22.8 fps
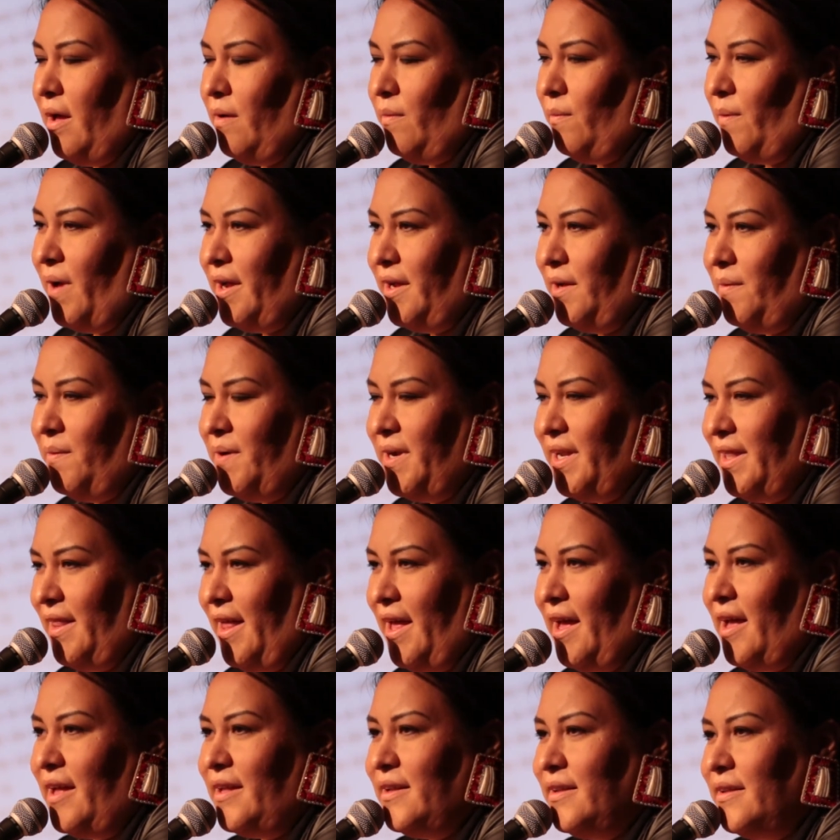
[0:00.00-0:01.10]
are you wearing
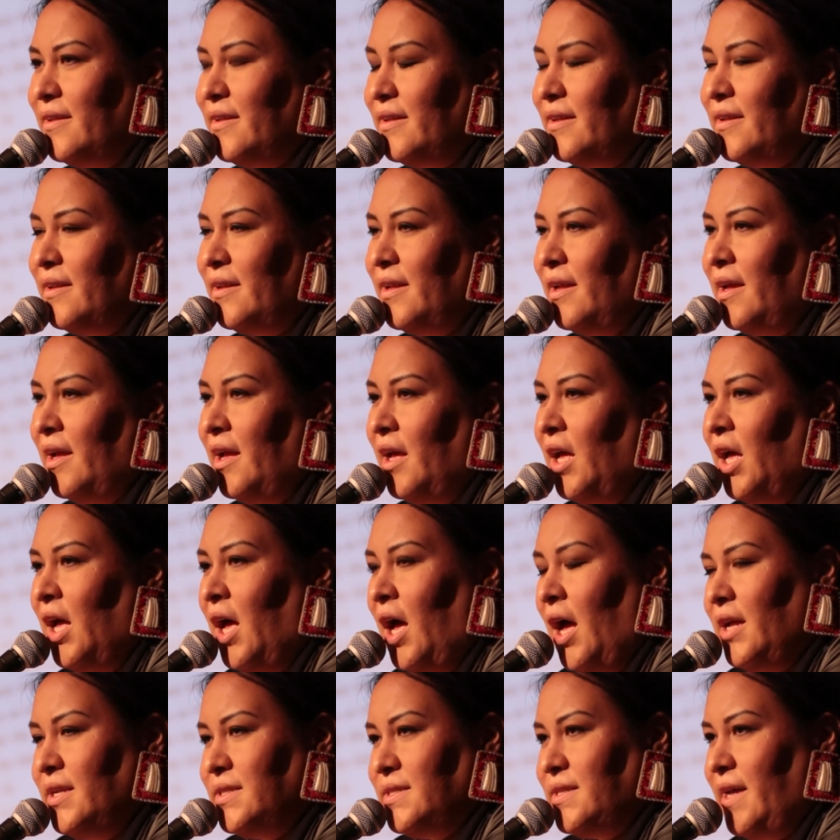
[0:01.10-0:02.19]
that?
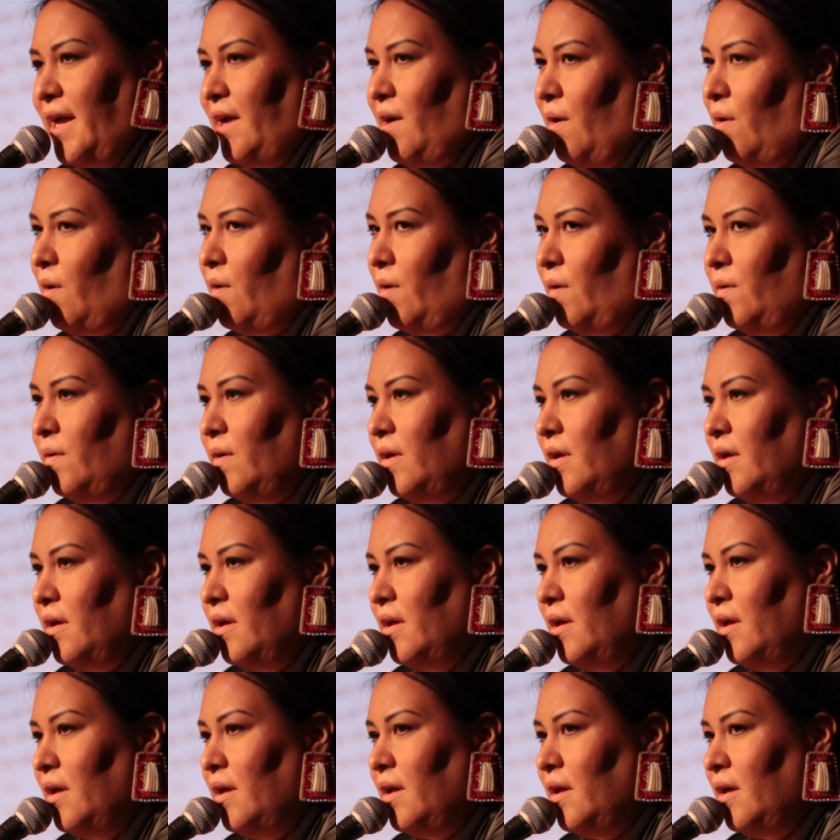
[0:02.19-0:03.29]
I was like,
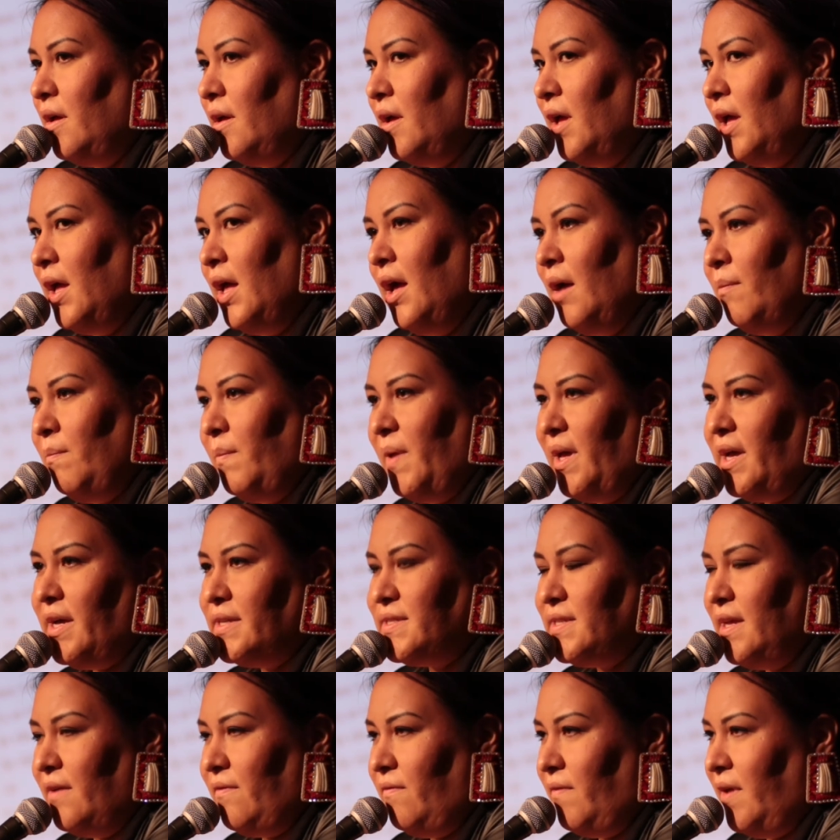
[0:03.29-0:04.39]

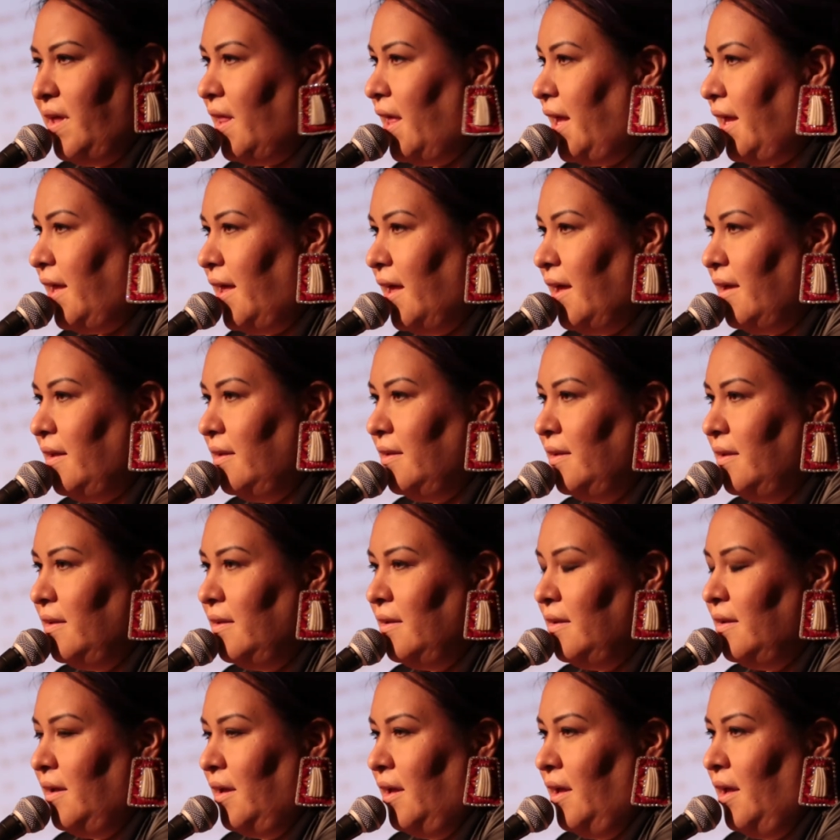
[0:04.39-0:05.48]
because I feel like it.
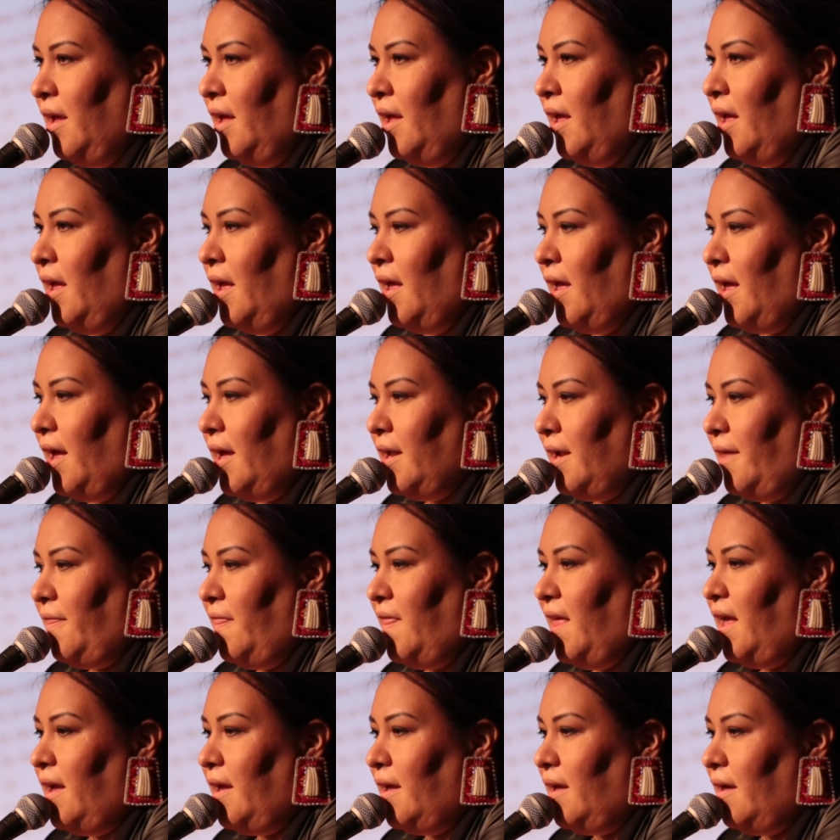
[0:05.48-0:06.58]
And I
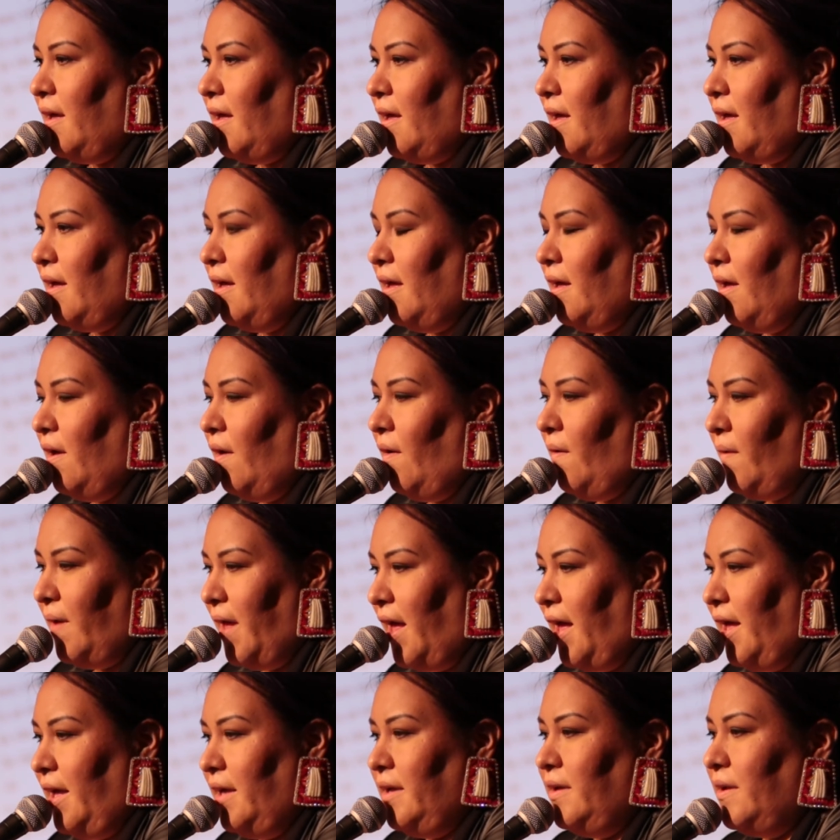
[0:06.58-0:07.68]
think,
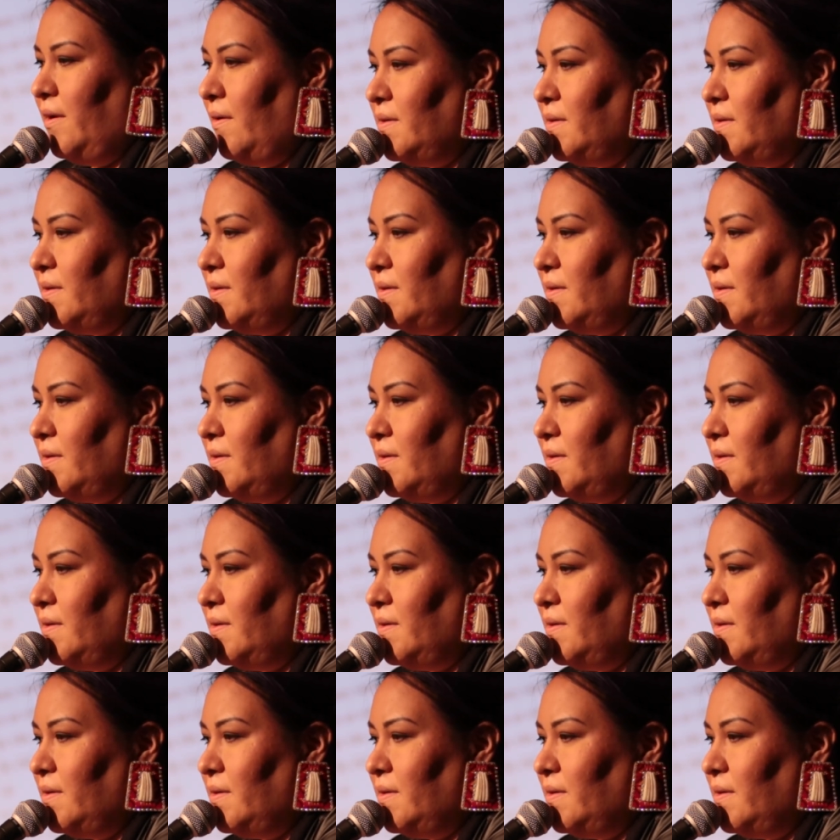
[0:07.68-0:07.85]
okay,